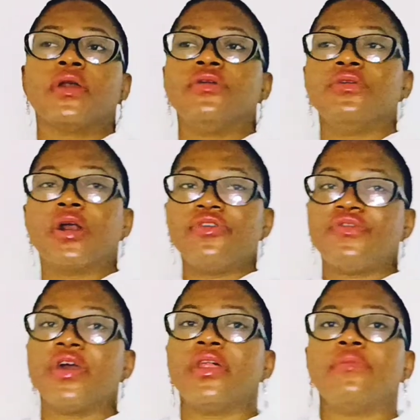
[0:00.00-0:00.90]
You can
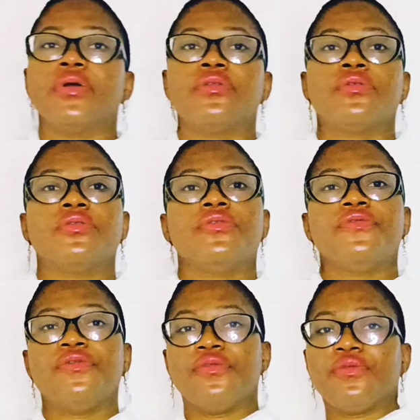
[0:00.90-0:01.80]
try that method
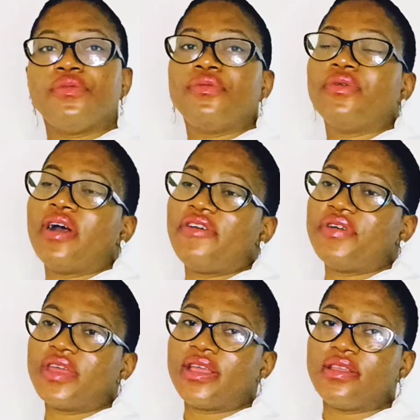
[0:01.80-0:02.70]
if you have
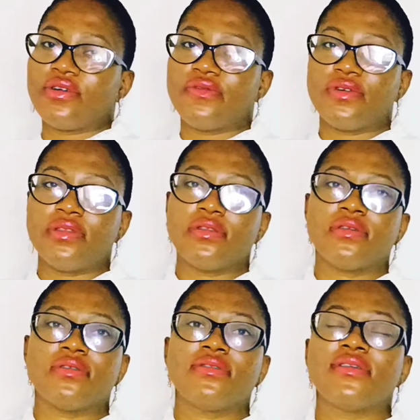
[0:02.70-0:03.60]
an idea of what it is.